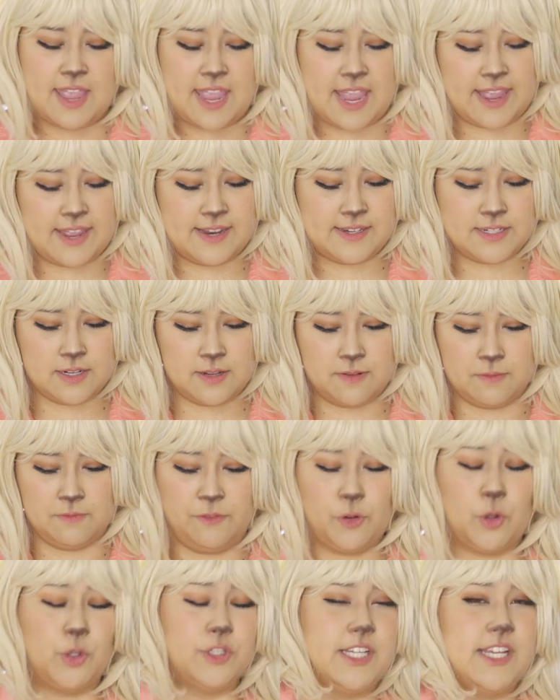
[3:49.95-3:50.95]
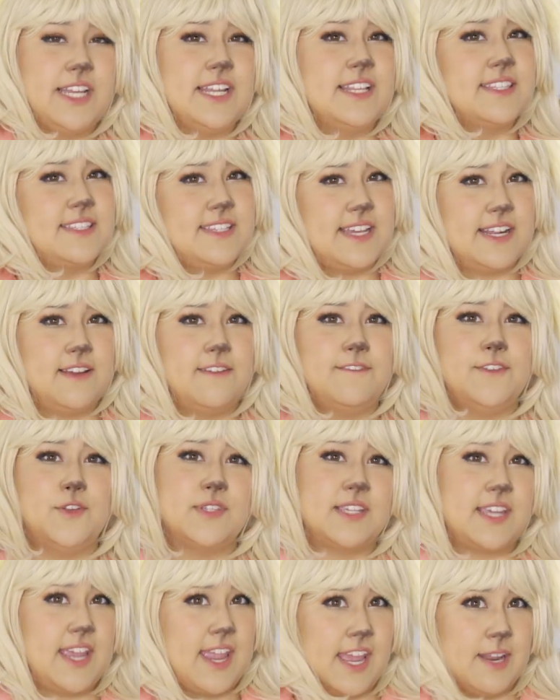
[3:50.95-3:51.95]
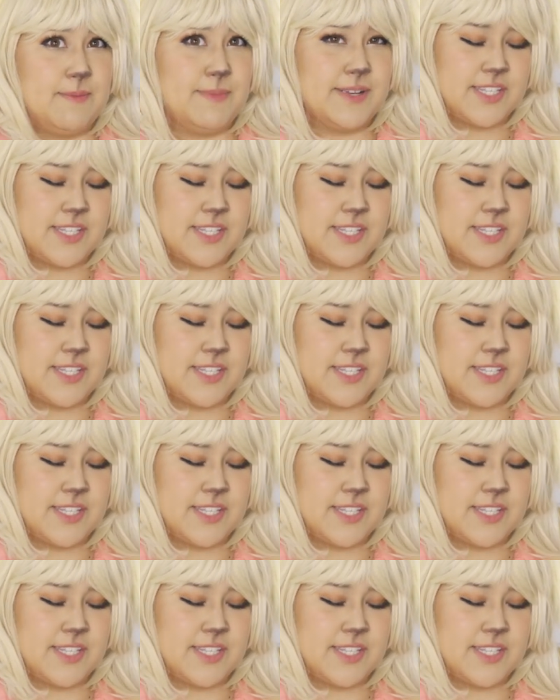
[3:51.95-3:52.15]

and fold it instead of using a hand